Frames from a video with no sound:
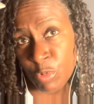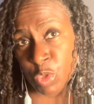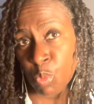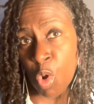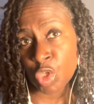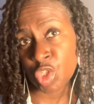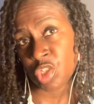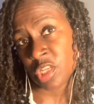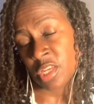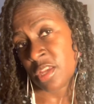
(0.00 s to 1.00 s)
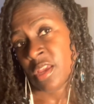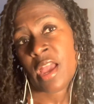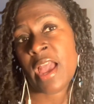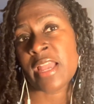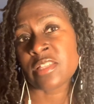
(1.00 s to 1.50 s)
was washed
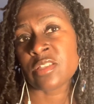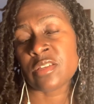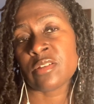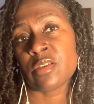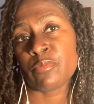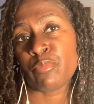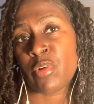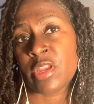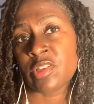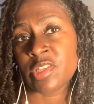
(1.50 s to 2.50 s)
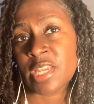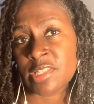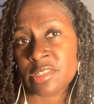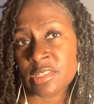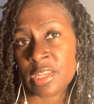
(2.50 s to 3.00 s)
and braided
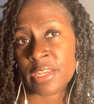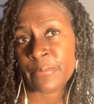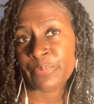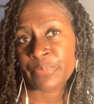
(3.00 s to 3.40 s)
yesterday.